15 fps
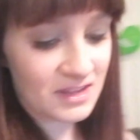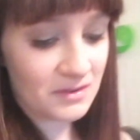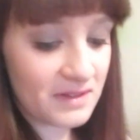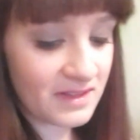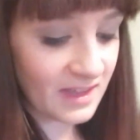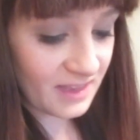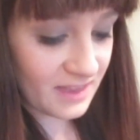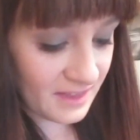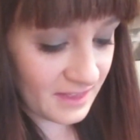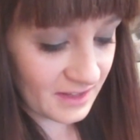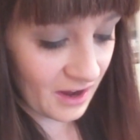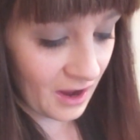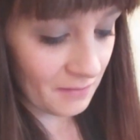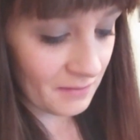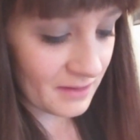Someone said in the
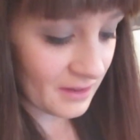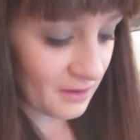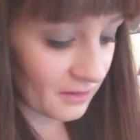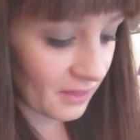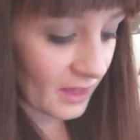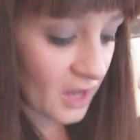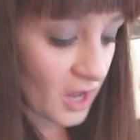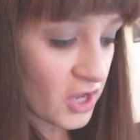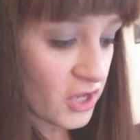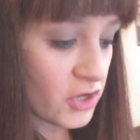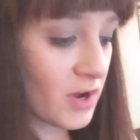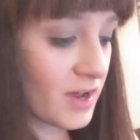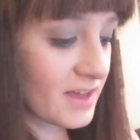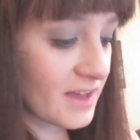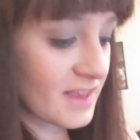comments, they were like,
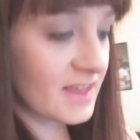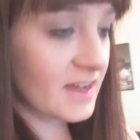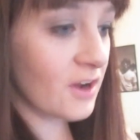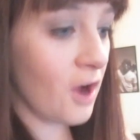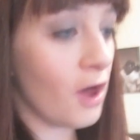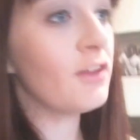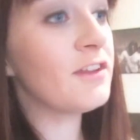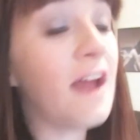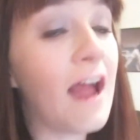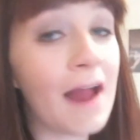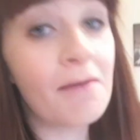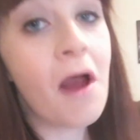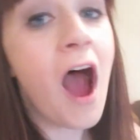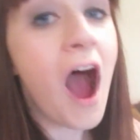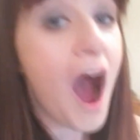you guys get sick all the
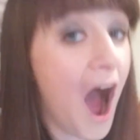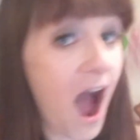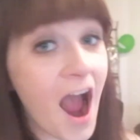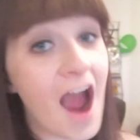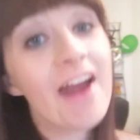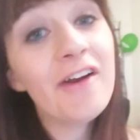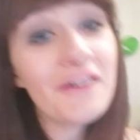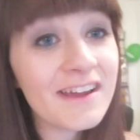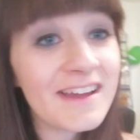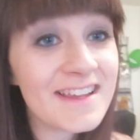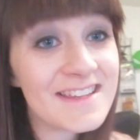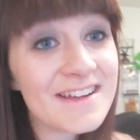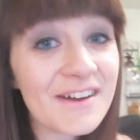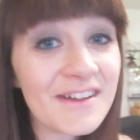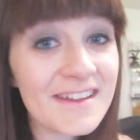time. I don't get
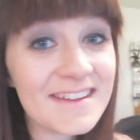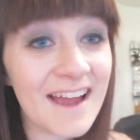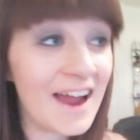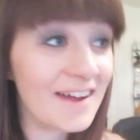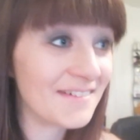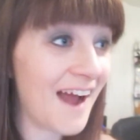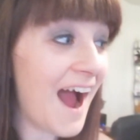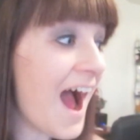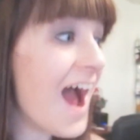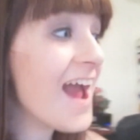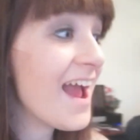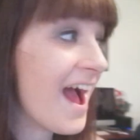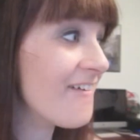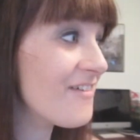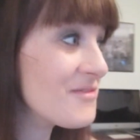sick all the time. I
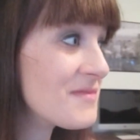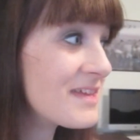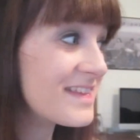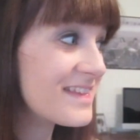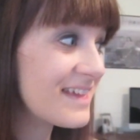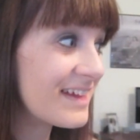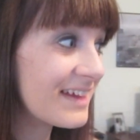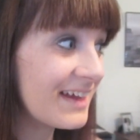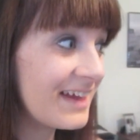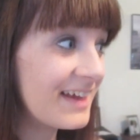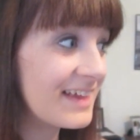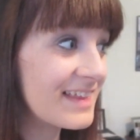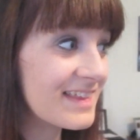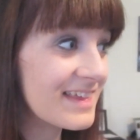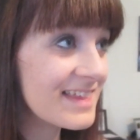haven't been sick
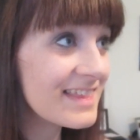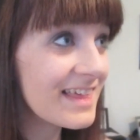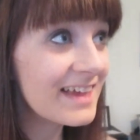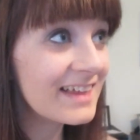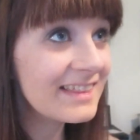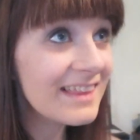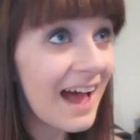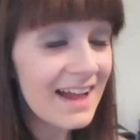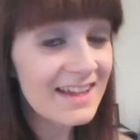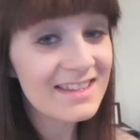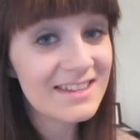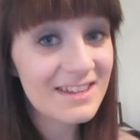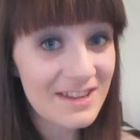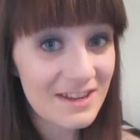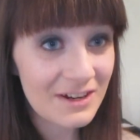since like
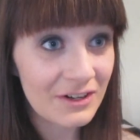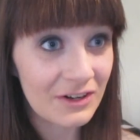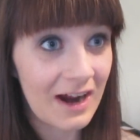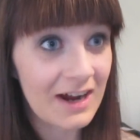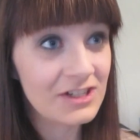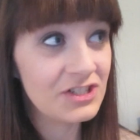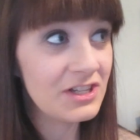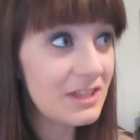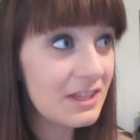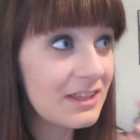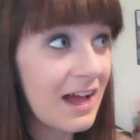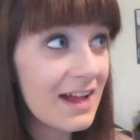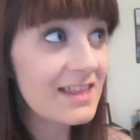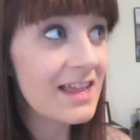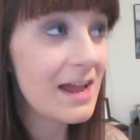last year. Actually, the last